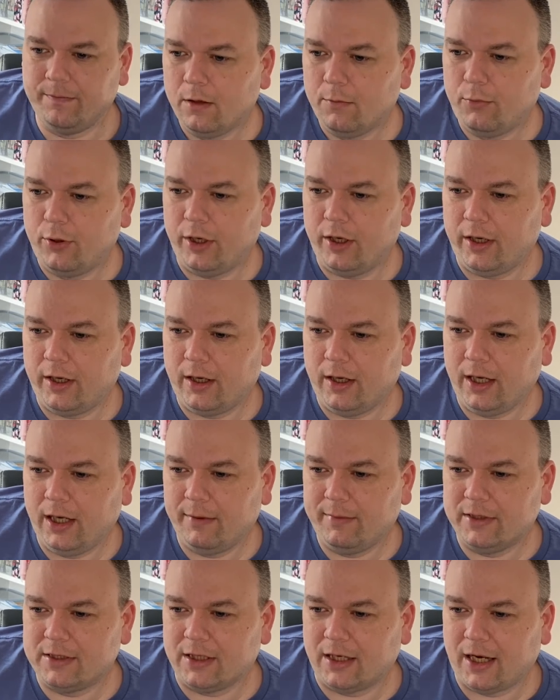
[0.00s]
printer
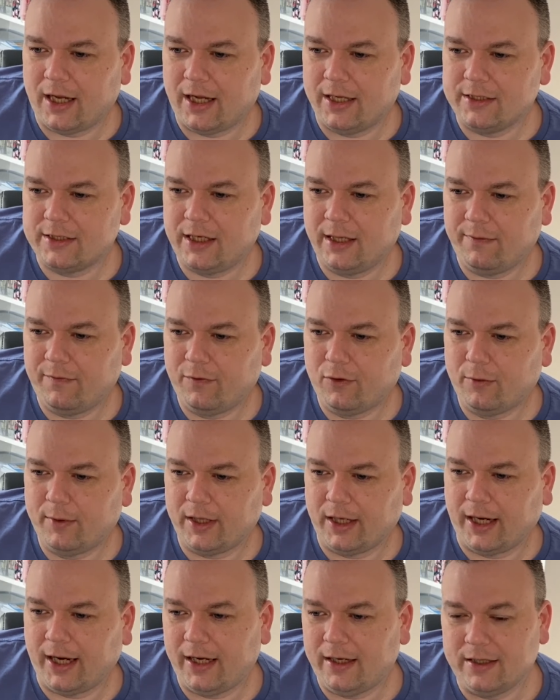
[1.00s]
labels in a landscape format,
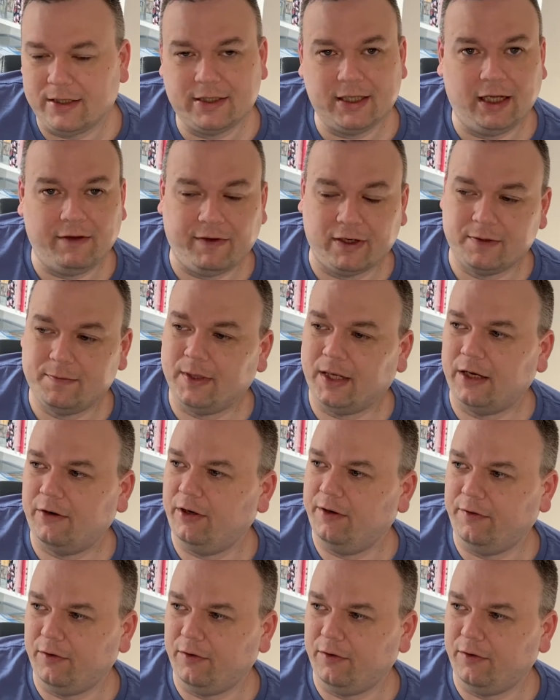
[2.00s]
again, self-explanatory.